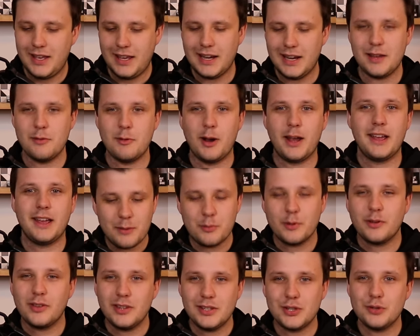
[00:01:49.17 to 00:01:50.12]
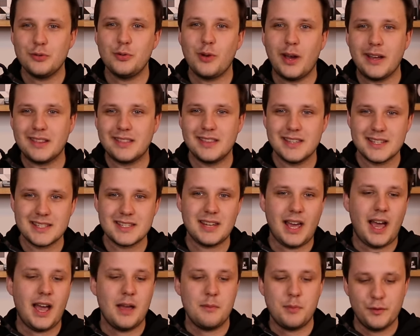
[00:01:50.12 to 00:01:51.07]
Anyway, I really do like this
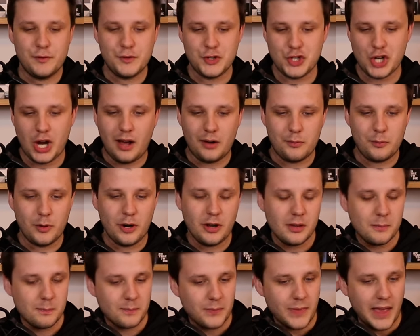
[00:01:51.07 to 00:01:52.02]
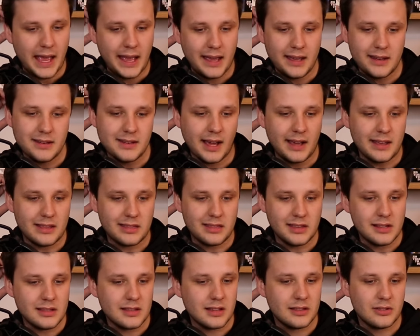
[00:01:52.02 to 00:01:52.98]
type of genre, and I
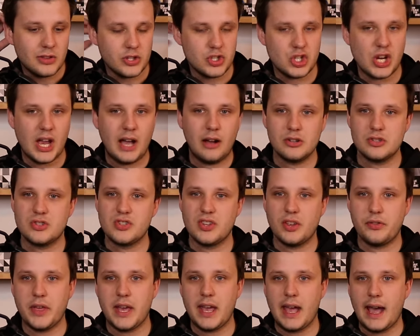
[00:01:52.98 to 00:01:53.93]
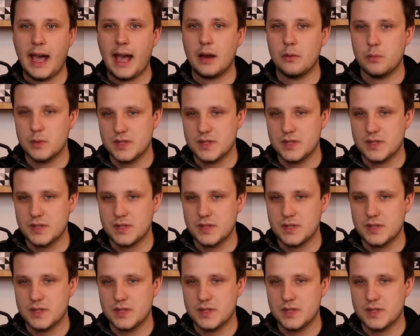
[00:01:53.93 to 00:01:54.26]
think that the challenge that they had